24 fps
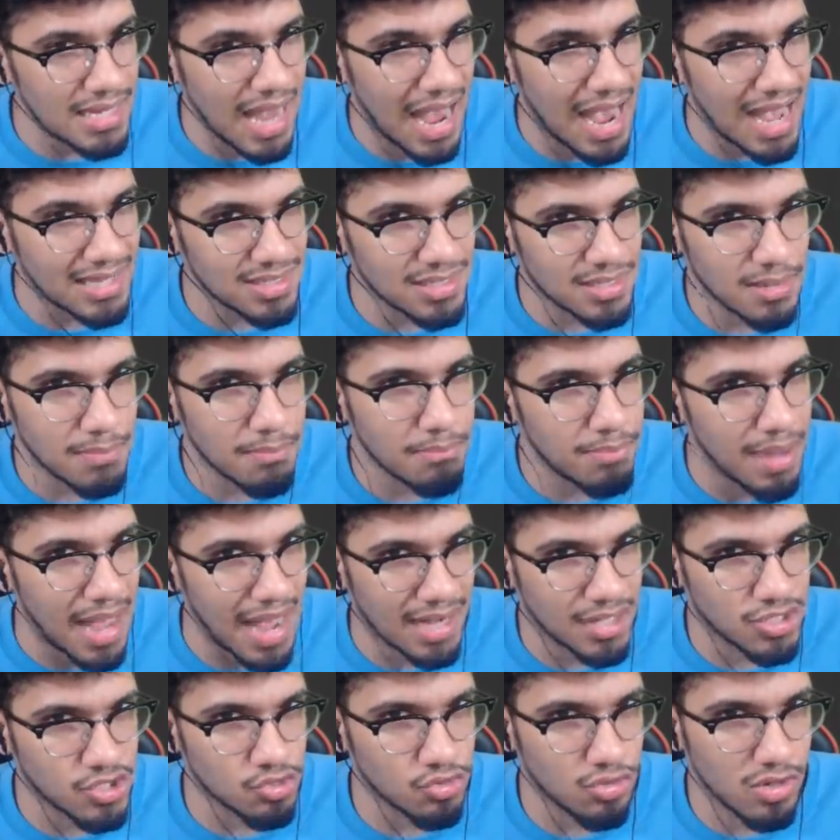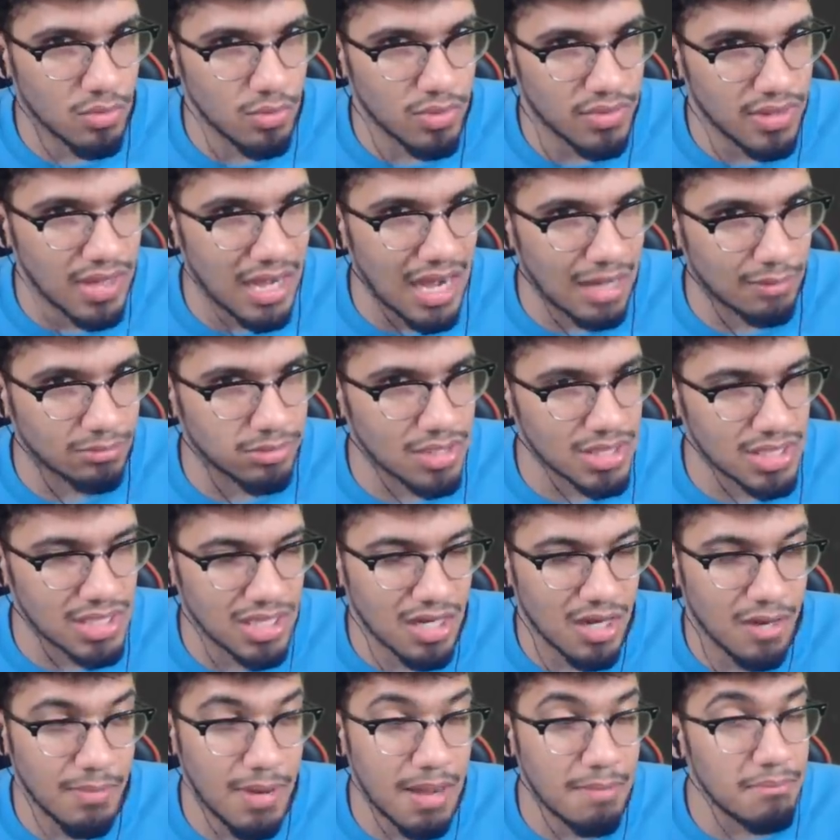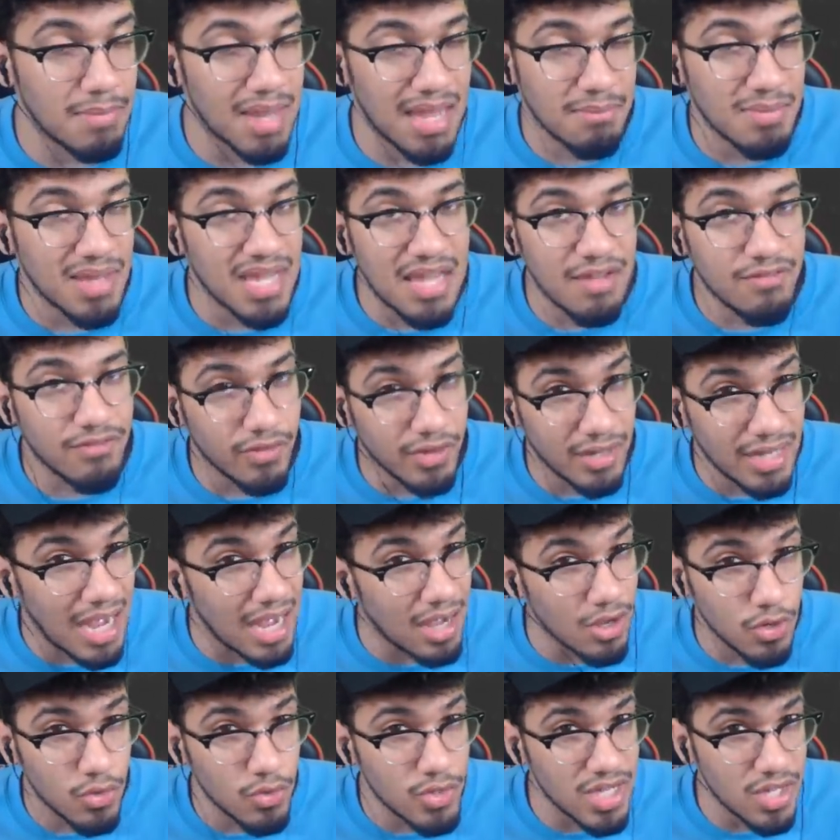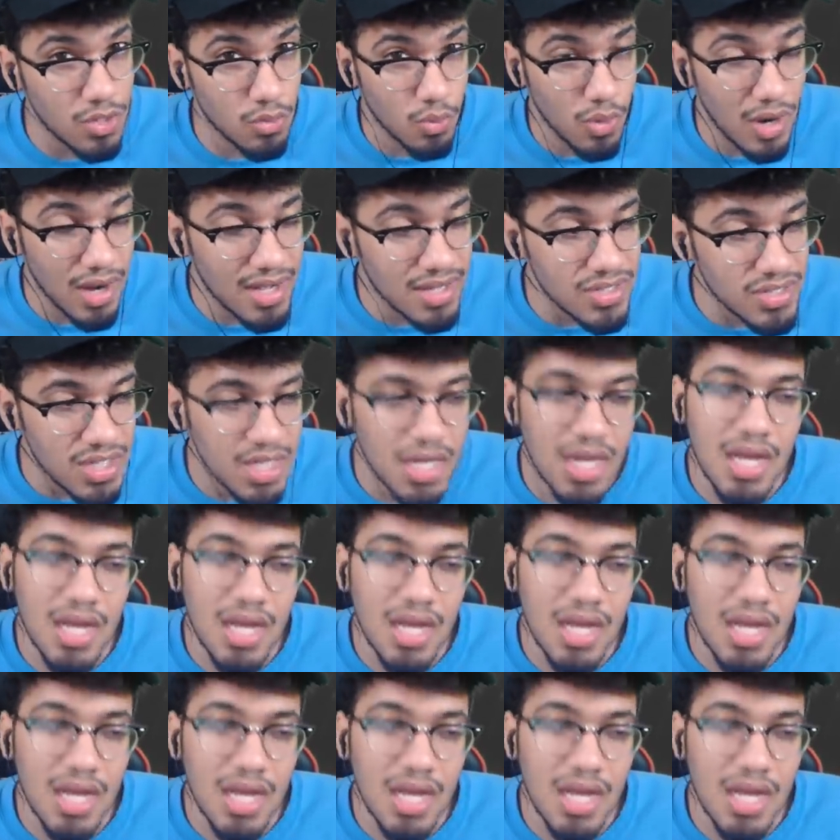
has some backstory with Goblin Slayer and maybe he forgot who he was